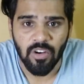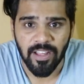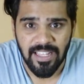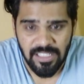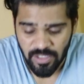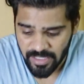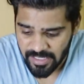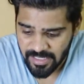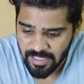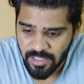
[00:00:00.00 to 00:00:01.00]
Okay guys, so
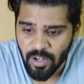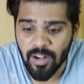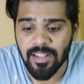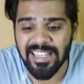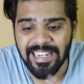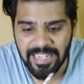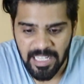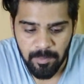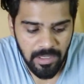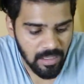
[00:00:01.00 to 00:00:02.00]
this is called the
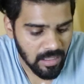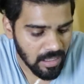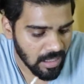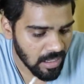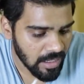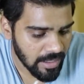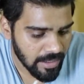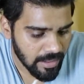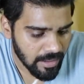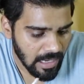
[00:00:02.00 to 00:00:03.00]
Reamer,
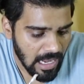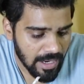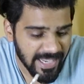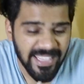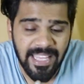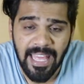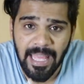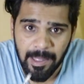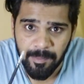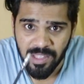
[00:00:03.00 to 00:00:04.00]

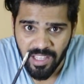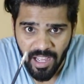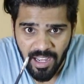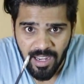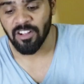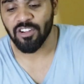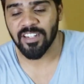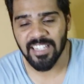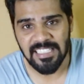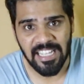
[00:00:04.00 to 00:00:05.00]
R-E-A-M-E-R.
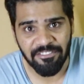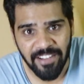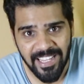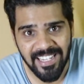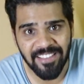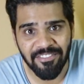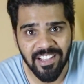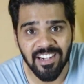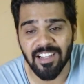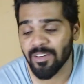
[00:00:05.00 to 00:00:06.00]
Alright guys, I finally
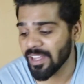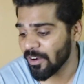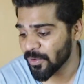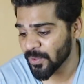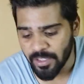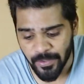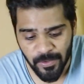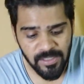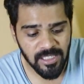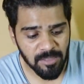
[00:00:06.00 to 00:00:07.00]
figured out how to
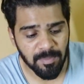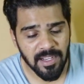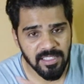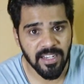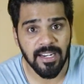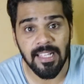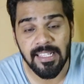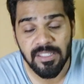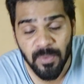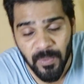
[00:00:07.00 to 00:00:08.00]
use this puncture kit.
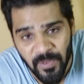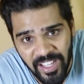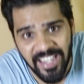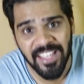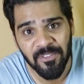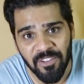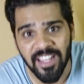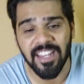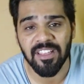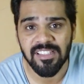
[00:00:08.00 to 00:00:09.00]
It's
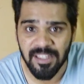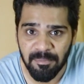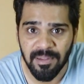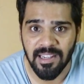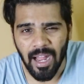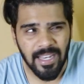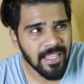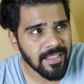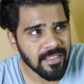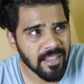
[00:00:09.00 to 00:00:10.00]
very simple.
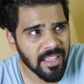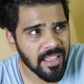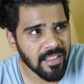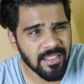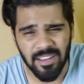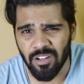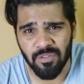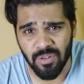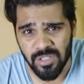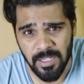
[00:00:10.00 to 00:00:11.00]
Hardly three or
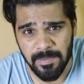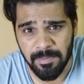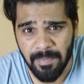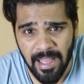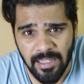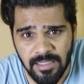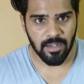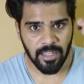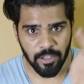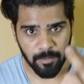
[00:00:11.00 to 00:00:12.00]
4 steps max.
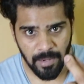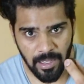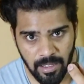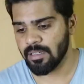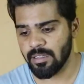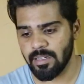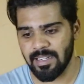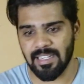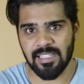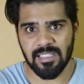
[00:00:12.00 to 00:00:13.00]
Take your plug,
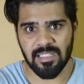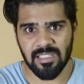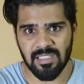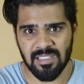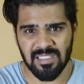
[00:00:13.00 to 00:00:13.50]
release this.